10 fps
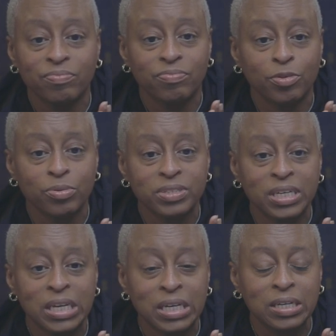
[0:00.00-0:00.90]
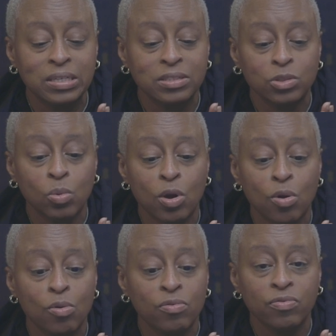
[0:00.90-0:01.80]
13,
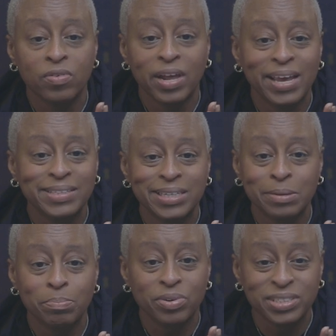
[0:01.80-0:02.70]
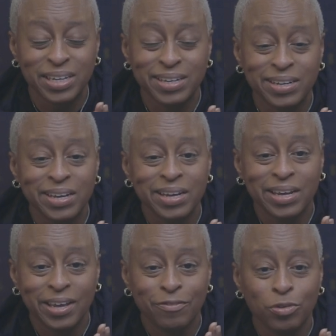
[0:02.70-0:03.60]
12, 18%
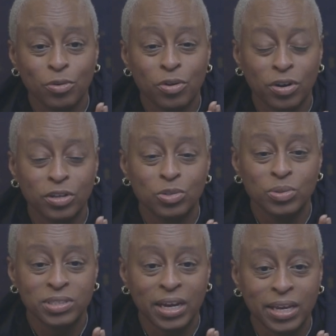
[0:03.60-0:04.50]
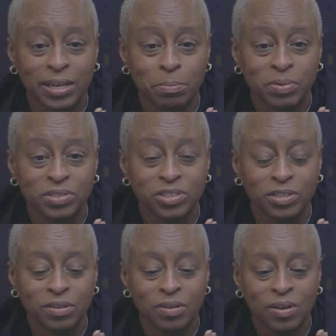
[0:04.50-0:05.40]
if you're going to do second lien position.